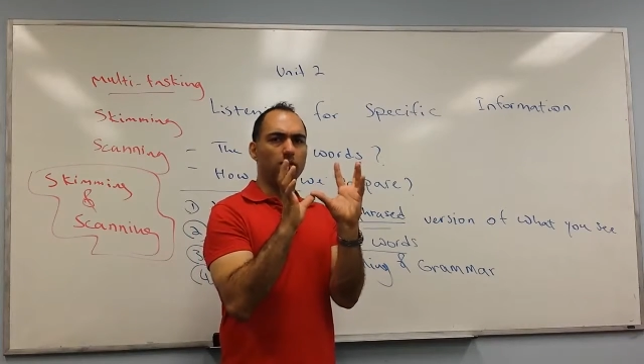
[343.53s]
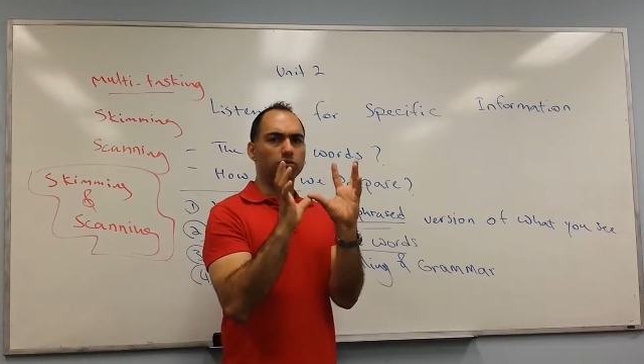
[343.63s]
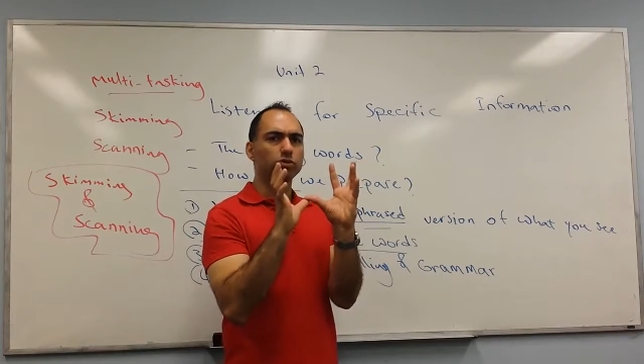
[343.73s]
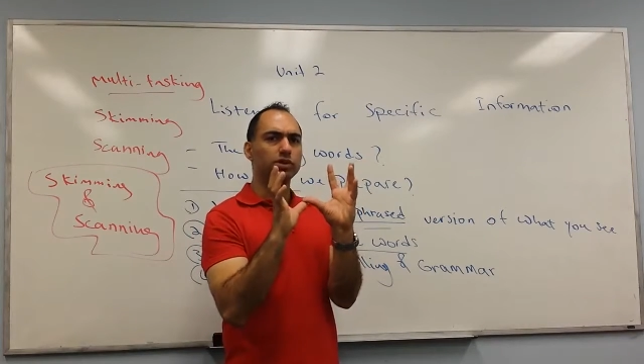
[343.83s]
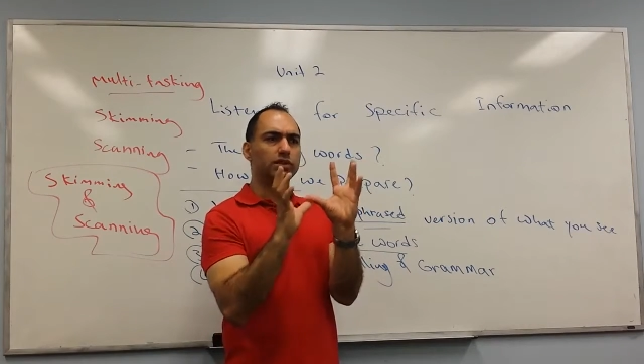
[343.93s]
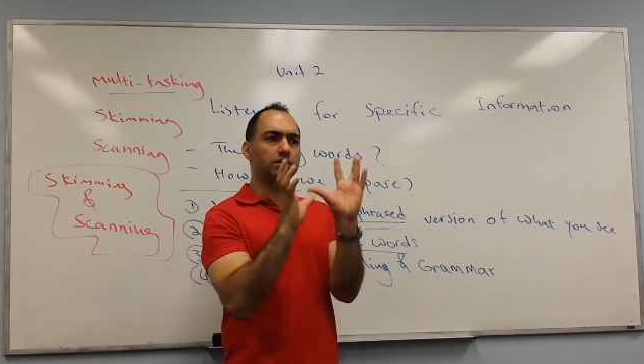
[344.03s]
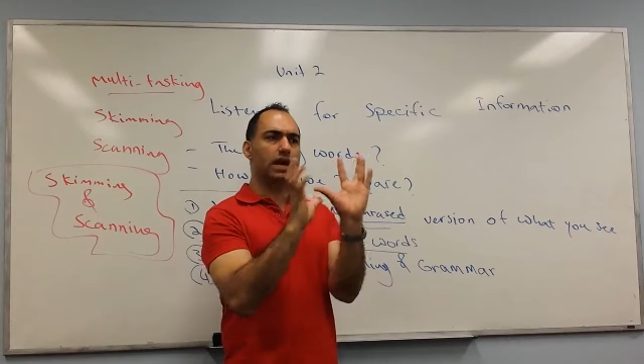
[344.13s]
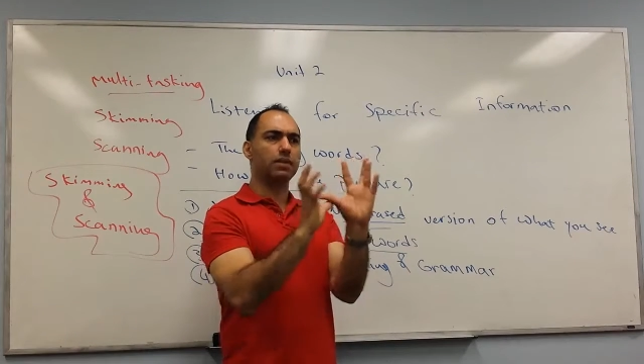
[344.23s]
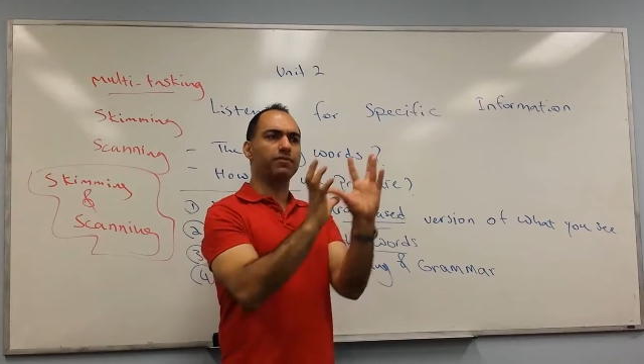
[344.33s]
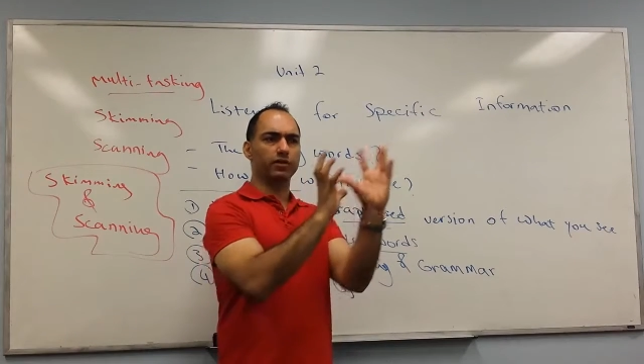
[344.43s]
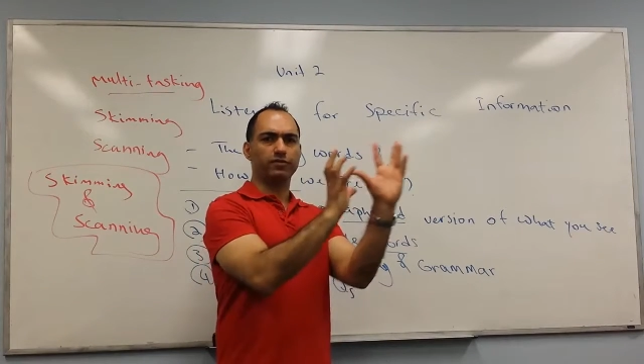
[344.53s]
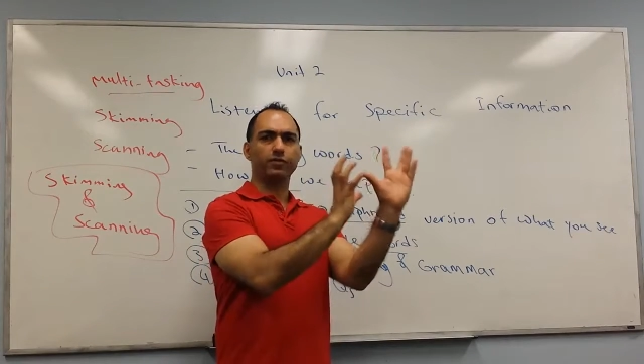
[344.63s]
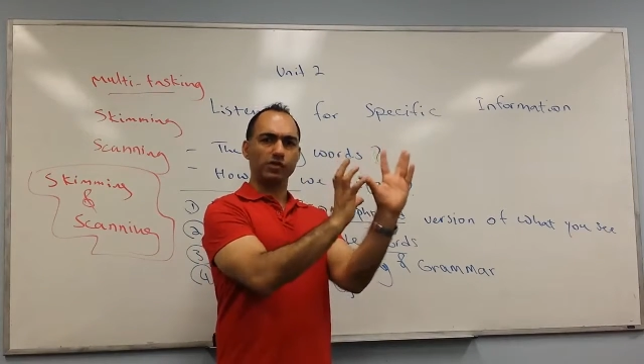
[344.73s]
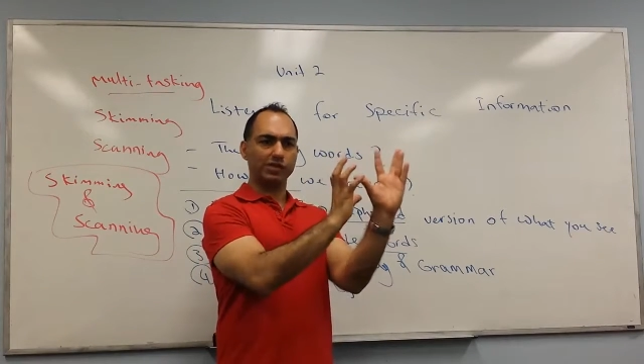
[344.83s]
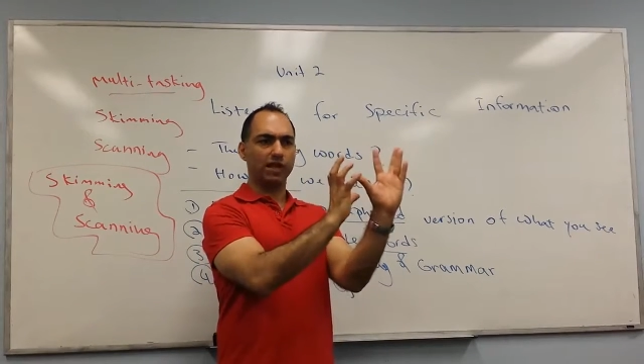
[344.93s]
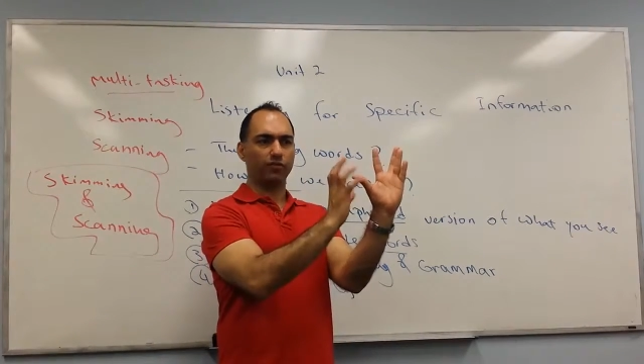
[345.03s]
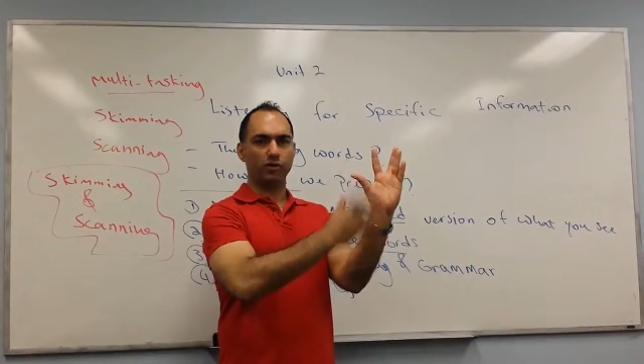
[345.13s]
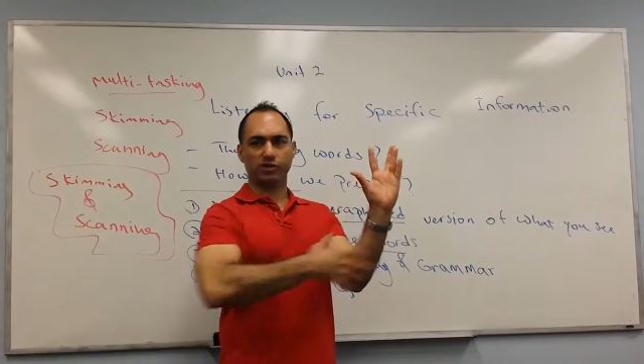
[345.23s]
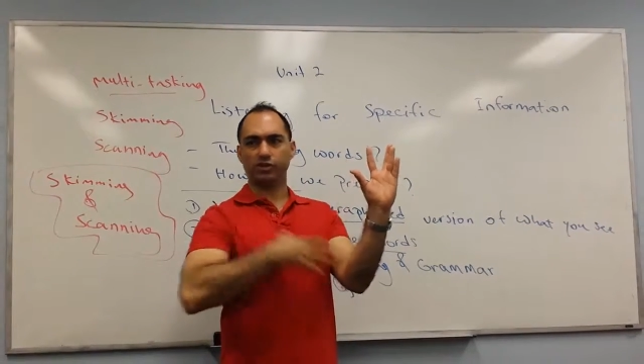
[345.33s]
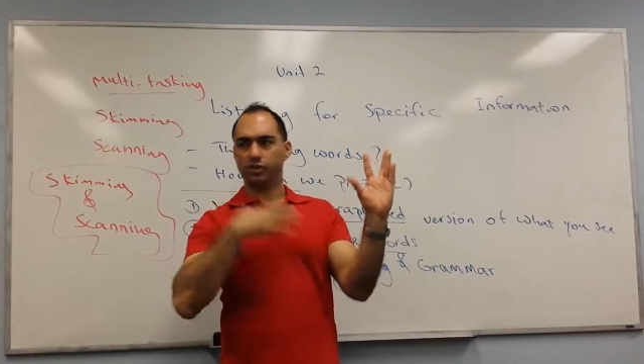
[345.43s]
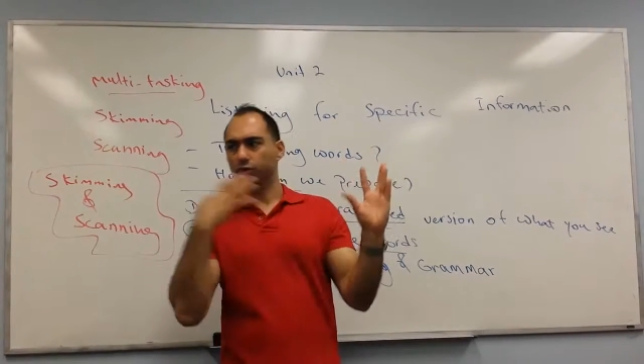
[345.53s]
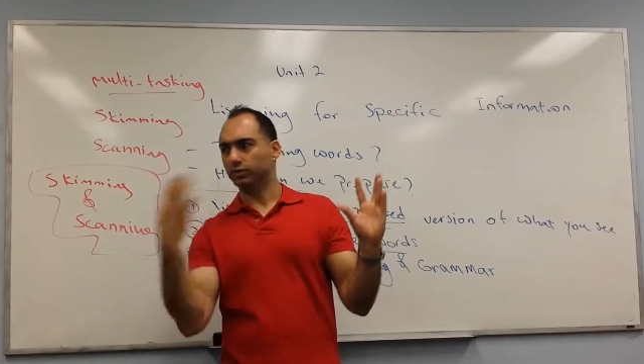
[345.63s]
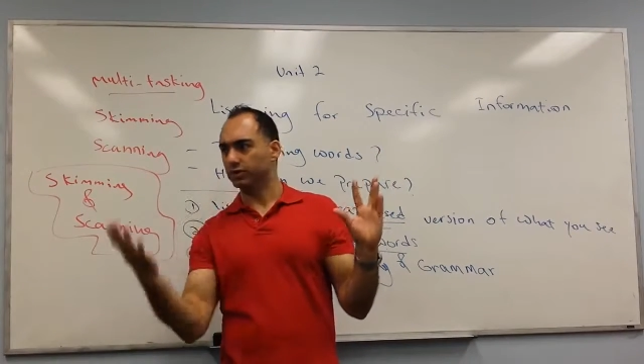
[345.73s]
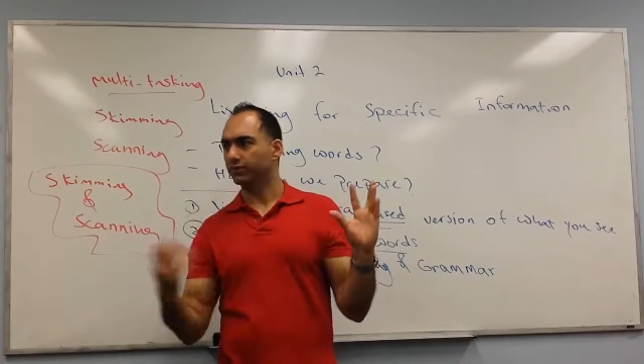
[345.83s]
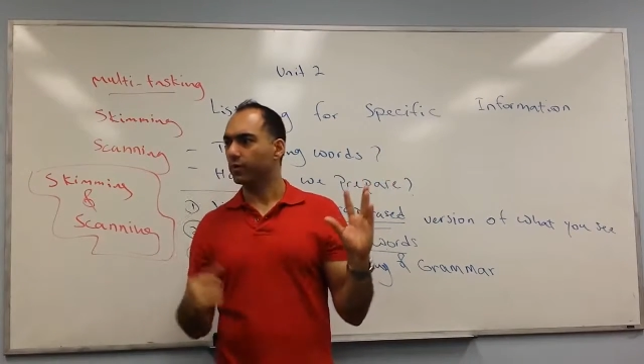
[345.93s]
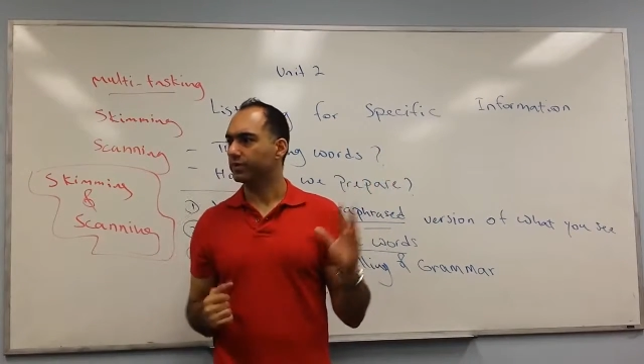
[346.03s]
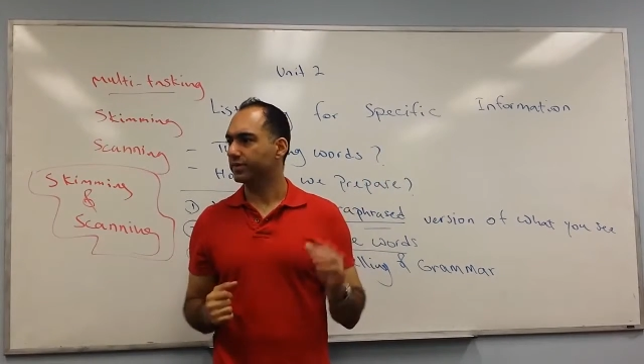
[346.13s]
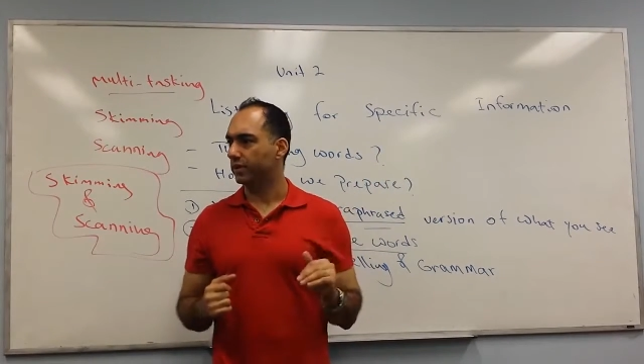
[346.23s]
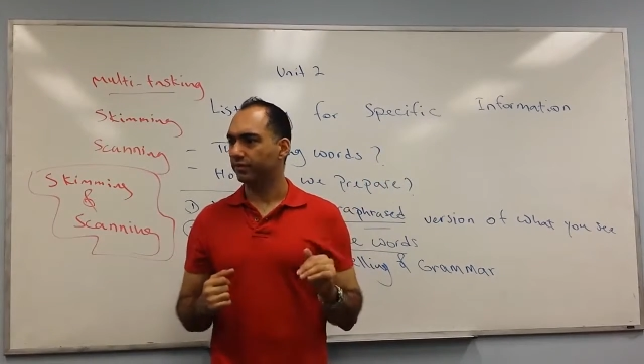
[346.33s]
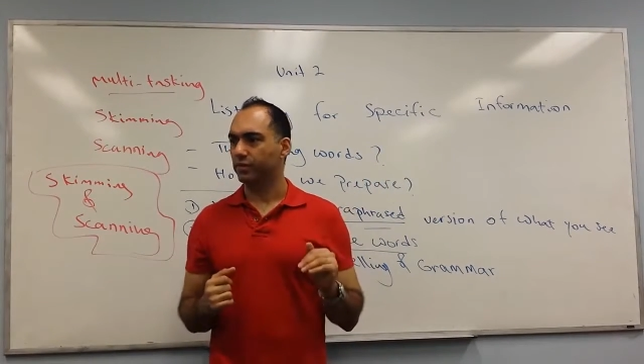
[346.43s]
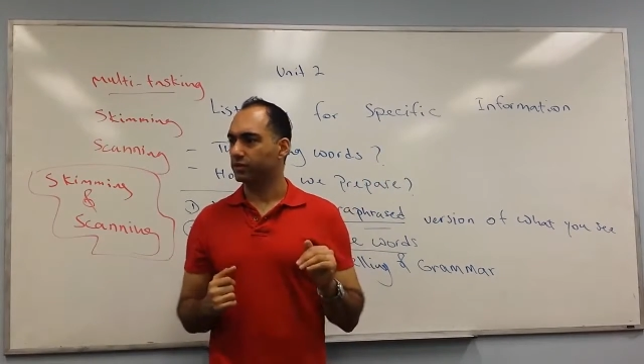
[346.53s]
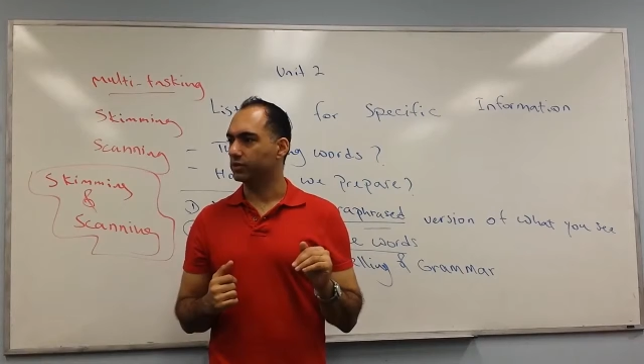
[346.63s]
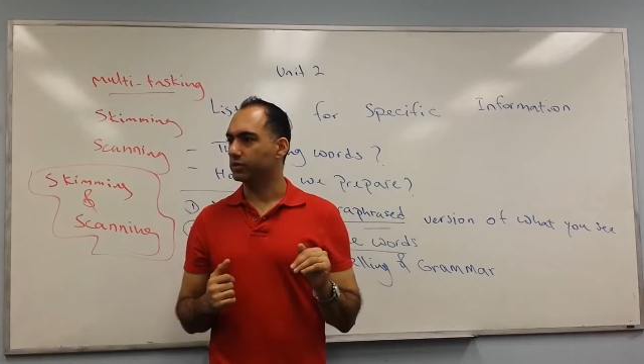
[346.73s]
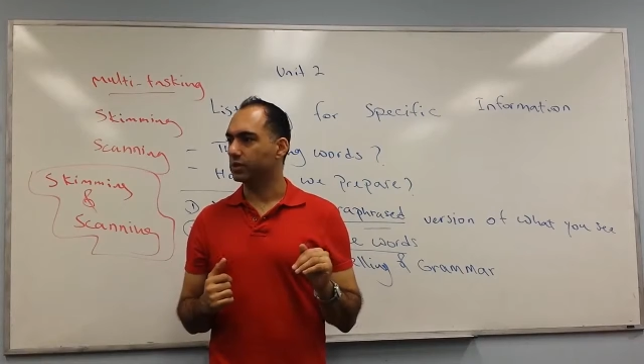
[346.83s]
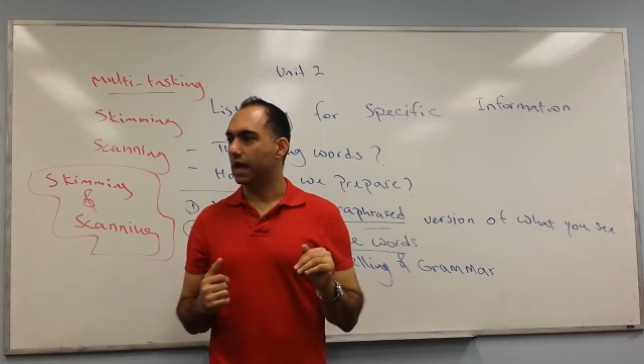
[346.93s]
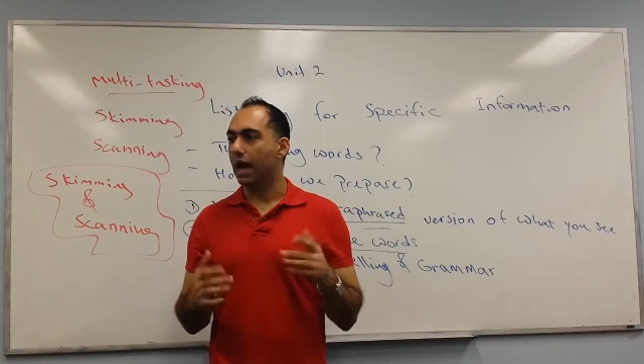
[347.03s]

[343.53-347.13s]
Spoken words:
using the time for the first set of questions to go to the fourth set of questions.